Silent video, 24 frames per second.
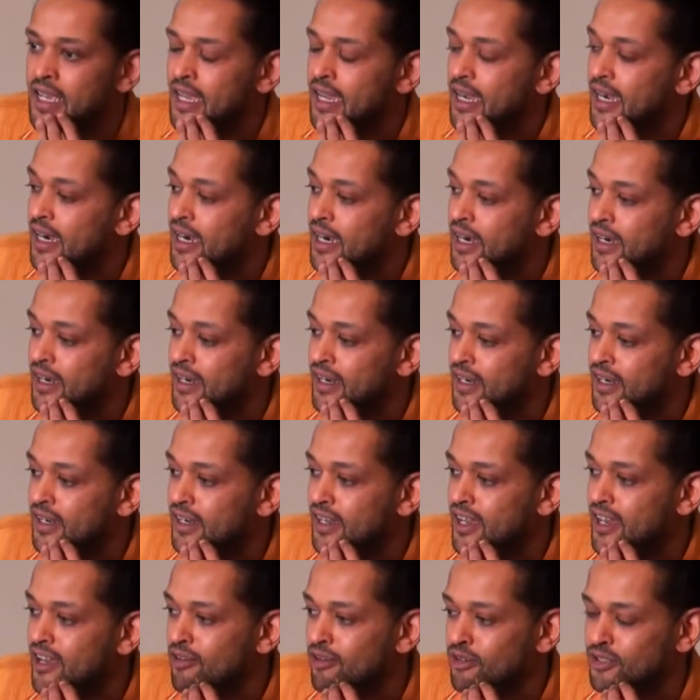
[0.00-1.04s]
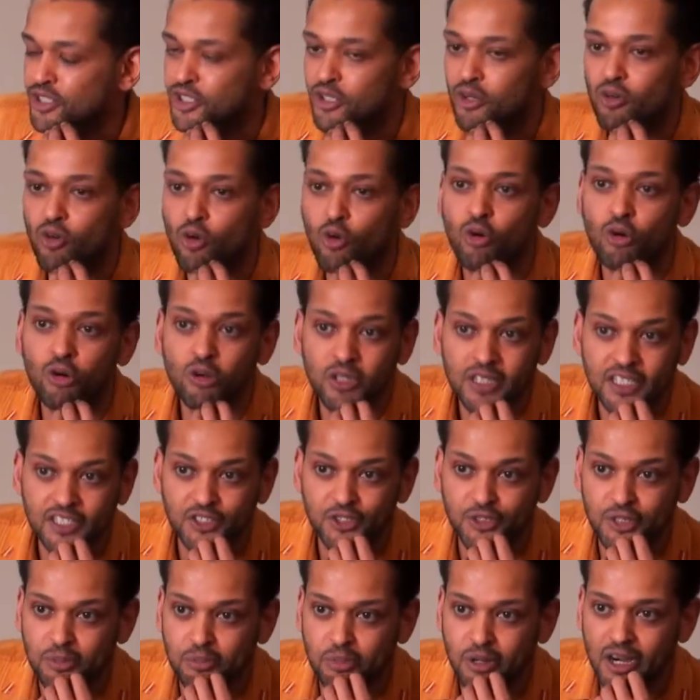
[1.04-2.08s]
and also oral
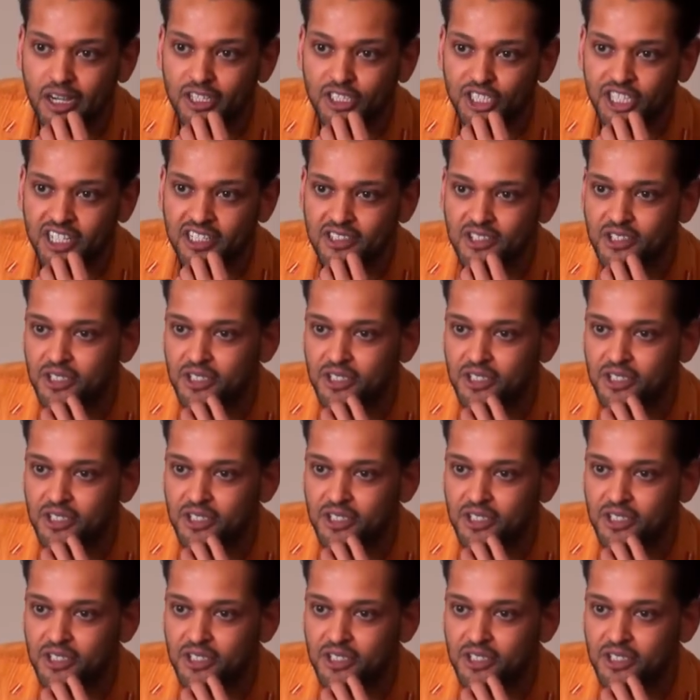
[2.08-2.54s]
history projects.